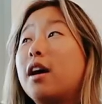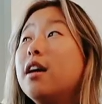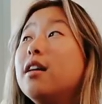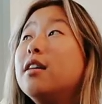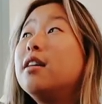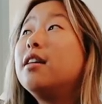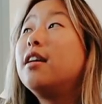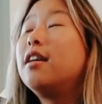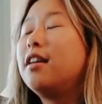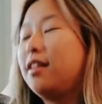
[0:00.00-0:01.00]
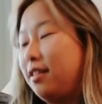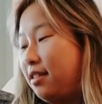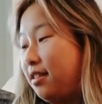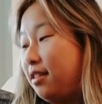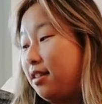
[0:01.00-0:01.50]

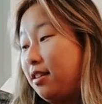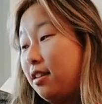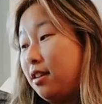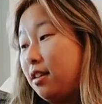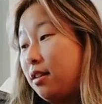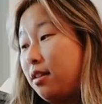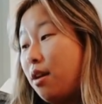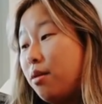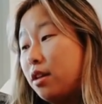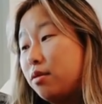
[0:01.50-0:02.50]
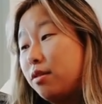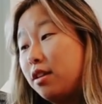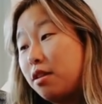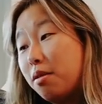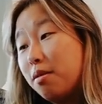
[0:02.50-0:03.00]
Mm. Oh, that's
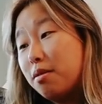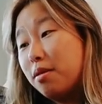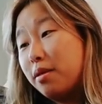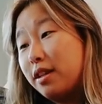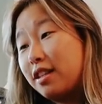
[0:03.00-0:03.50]
really cool.